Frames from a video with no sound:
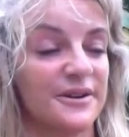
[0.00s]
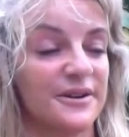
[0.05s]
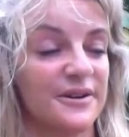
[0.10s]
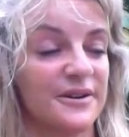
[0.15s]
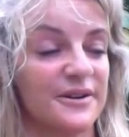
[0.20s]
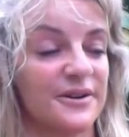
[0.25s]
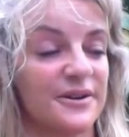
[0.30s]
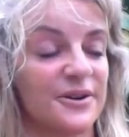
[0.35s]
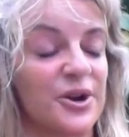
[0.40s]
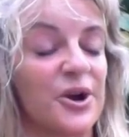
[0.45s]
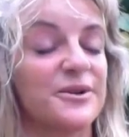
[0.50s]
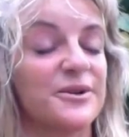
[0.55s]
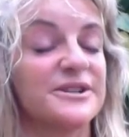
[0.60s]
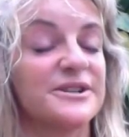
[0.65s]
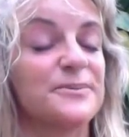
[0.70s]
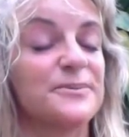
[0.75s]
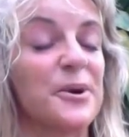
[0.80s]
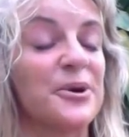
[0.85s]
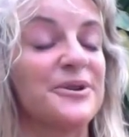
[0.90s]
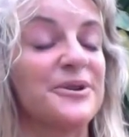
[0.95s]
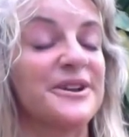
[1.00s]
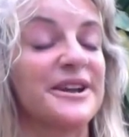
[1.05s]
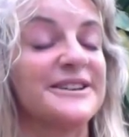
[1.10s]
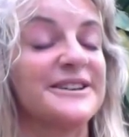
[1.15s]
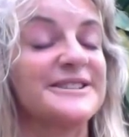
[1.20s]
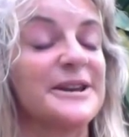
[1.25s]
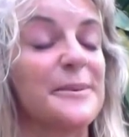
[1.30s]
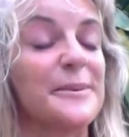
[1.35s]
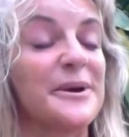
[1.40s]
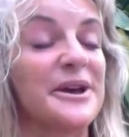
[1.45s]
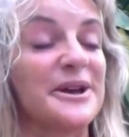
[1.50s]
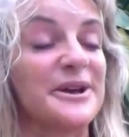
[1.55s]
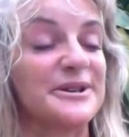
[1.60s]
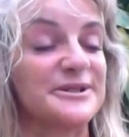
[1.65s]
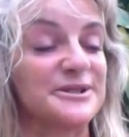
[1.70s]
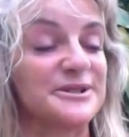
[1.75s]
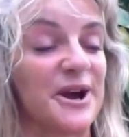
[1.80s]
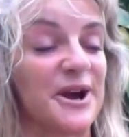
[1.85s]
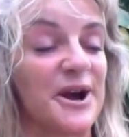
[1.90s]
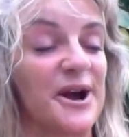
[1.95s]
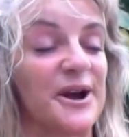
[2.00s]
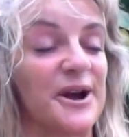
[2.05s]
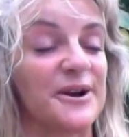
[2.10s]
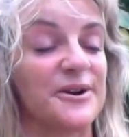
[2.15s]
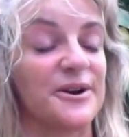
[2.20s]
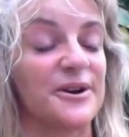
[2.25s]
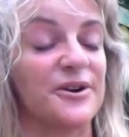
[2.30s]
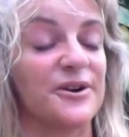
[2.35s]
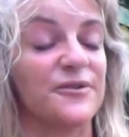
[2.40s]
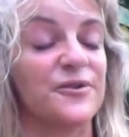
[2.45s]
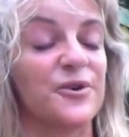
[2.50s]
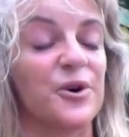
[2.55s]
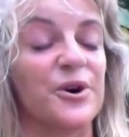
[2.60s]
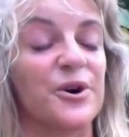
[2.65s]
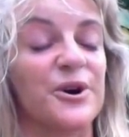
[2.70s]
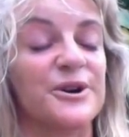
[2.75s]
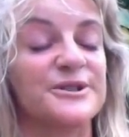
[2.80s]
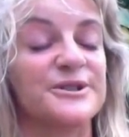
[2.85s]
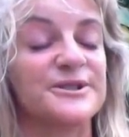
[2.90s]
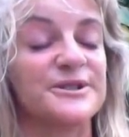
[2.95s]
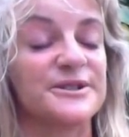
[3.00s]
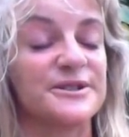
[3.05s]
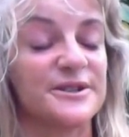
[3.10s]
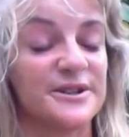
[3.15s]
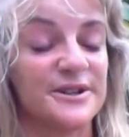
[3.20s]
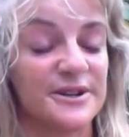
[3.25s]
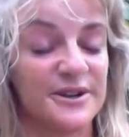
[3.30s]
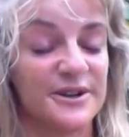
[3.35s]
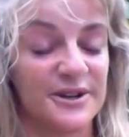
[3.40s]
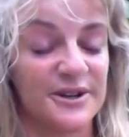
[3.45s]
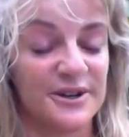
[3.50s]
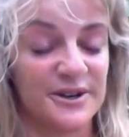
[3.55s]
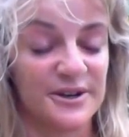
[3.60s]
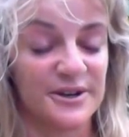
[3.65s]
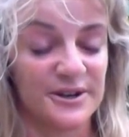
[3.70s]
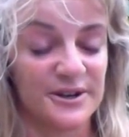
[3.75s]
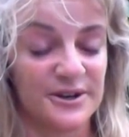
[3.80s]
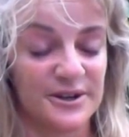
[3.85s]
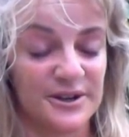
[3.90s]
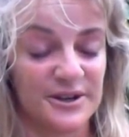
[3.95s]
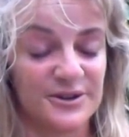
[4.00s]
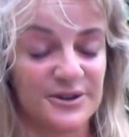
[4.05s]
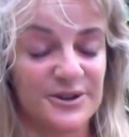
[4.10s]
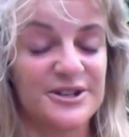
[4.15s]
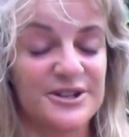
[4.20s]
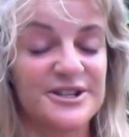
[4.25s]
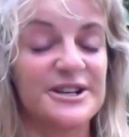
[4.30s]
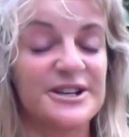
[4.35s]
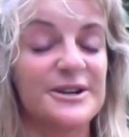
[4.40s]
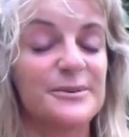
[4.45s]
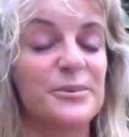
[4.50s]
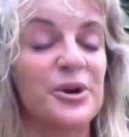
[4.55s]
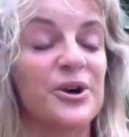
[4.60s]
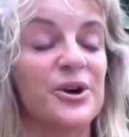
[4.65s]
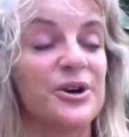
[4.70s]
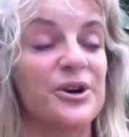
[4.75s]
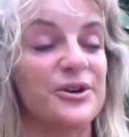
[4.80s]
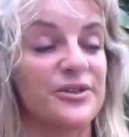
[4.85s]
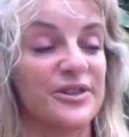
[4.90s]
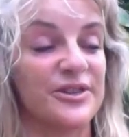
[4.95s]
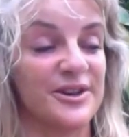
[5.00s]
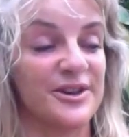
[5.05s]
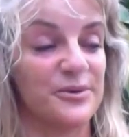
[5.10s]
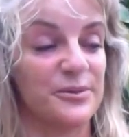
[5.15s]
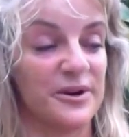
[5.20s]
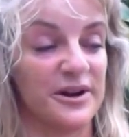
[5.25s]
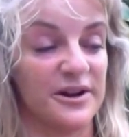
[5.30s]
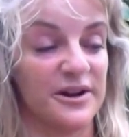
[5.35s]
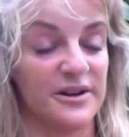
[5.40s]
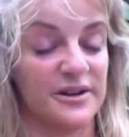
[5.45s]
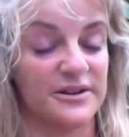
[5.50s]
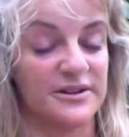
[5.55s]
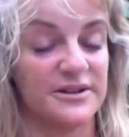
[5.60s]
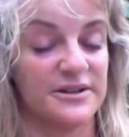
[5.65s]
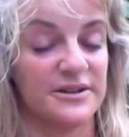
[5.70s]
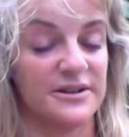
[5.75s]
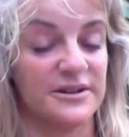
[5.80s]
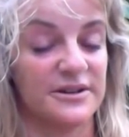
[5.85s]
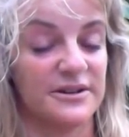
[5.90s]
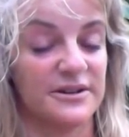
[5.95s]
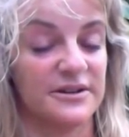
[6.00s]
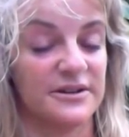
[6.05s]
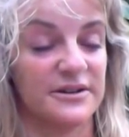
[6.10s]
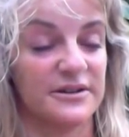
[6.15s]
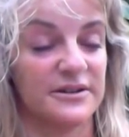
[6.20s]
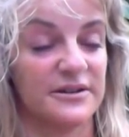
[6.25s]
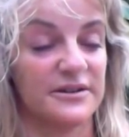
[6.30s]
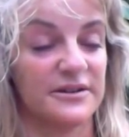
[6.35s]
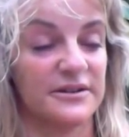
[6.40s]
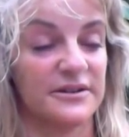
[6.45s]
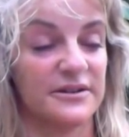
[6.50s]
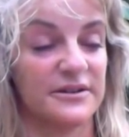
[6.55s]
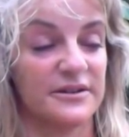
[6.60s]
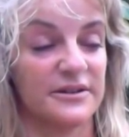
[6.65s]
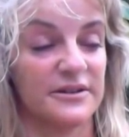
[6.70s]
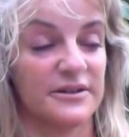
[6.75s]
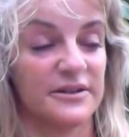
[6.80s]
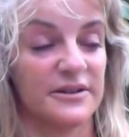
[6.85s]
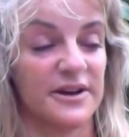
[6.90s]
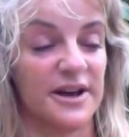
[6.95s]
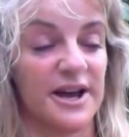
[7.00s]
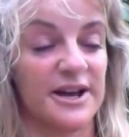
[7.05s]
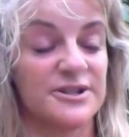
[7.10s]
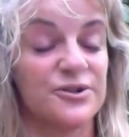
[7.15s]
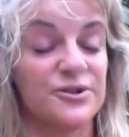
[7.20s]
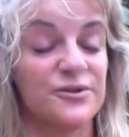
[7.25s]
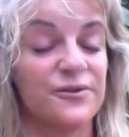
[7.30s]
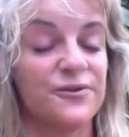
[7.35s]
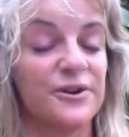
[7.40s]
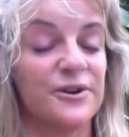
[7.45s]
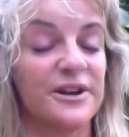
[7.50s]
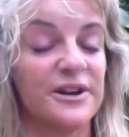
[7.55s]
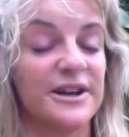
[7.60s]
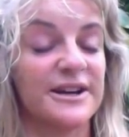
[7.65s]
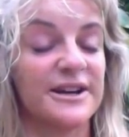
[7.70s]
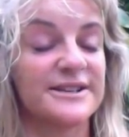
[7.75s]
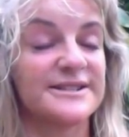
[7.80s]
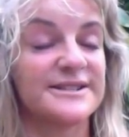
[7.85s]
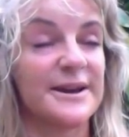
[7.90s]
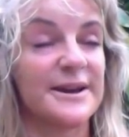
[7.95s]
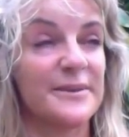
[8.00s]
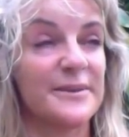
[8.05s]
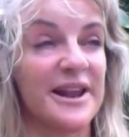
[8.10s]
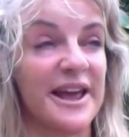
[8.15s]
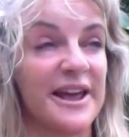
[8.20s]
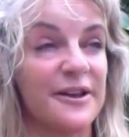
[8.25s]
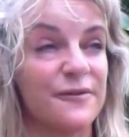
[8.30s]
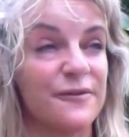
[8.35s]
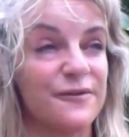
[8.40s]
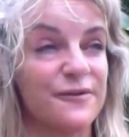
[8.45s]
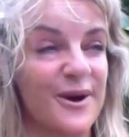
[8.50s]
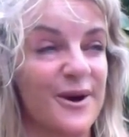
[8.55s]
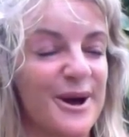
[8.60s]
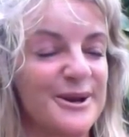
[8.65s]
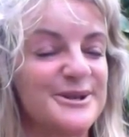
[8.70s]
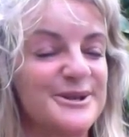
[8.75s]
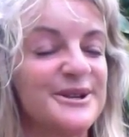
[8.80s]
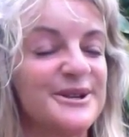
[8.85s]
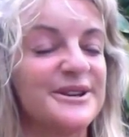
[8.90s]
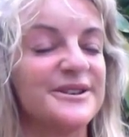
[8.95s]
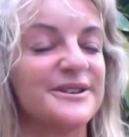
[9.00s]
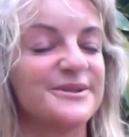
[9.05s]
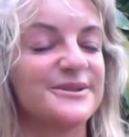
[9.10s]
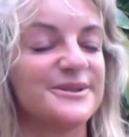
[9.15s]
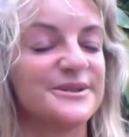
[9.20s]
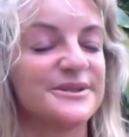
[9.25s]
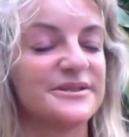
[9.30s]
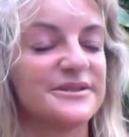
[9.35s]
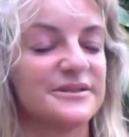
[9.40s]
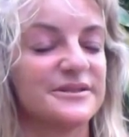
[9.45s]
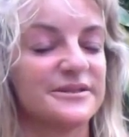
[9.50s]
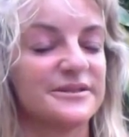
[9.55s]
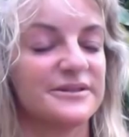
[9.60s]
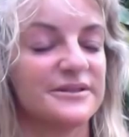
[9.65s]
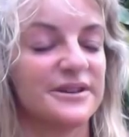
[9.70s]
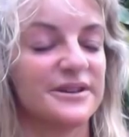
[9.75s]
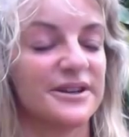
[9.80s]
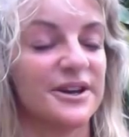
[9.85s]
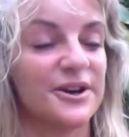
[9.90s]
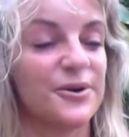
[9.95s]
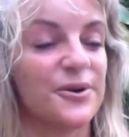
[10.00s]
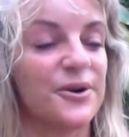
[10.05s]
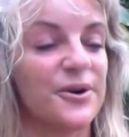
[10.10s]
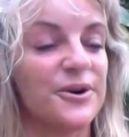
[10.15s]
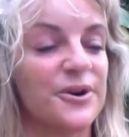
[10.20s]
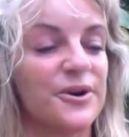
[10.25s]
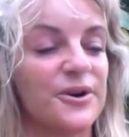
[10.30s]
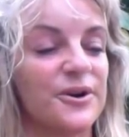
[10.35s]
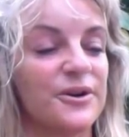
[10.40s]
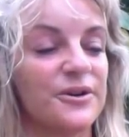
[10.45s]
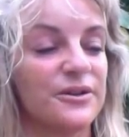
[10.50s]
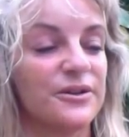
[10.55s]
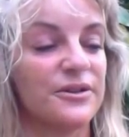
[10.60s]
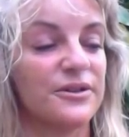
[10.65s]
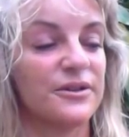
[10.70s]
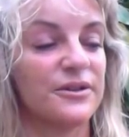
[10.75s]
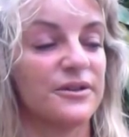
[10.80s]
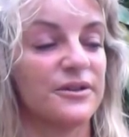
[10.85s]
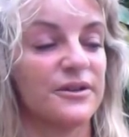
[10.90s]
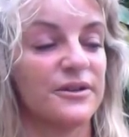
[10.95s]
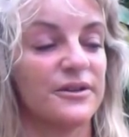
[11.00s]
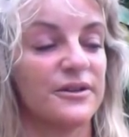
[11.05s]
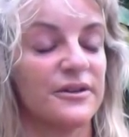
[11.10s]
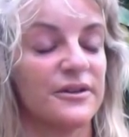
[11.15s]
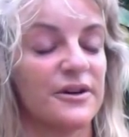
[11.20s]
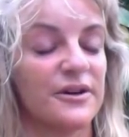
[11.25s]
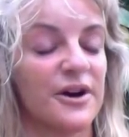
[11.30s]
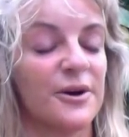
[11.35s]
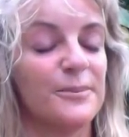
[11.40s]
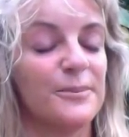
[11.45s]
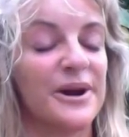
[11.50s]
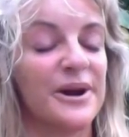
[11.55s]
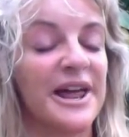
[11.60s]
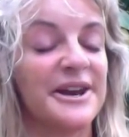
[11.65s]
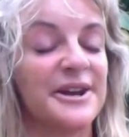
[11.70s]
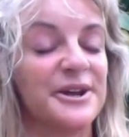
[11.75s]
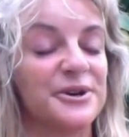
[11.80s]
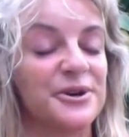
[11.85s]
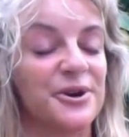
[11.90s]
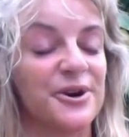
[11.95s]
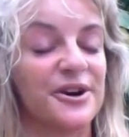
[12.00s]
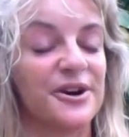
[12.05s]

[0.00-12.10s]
corresponding to your base chakra, of course, the deep earthy red, as you fully accept life as it is here on Earth, on planet Earth,